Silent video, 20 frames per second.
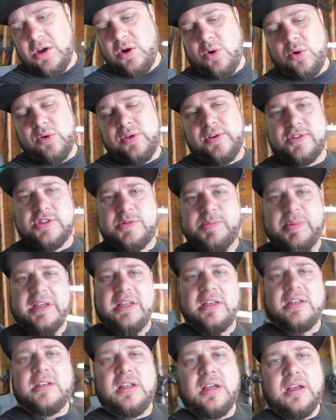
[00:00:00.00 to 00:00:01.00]
or there's
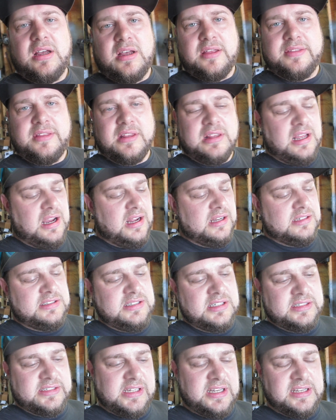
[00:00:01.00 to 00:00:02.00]
been the lines
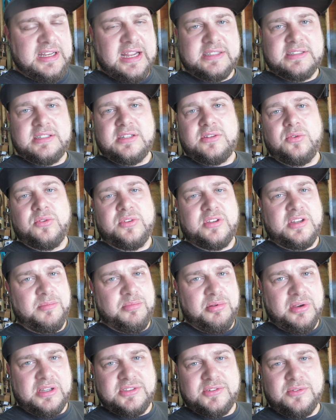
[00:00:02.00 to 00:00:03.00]
disconnected or the
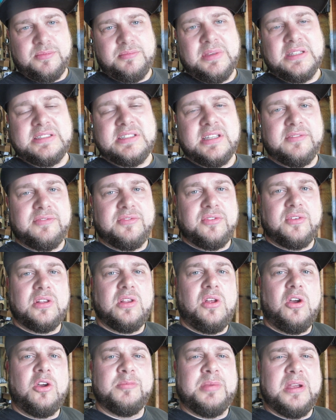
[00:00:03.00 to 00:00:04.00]
compressor missing for a
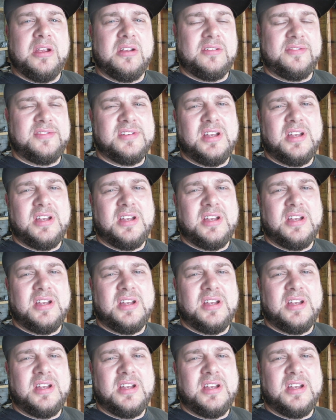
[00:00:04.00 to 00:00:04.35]
long period of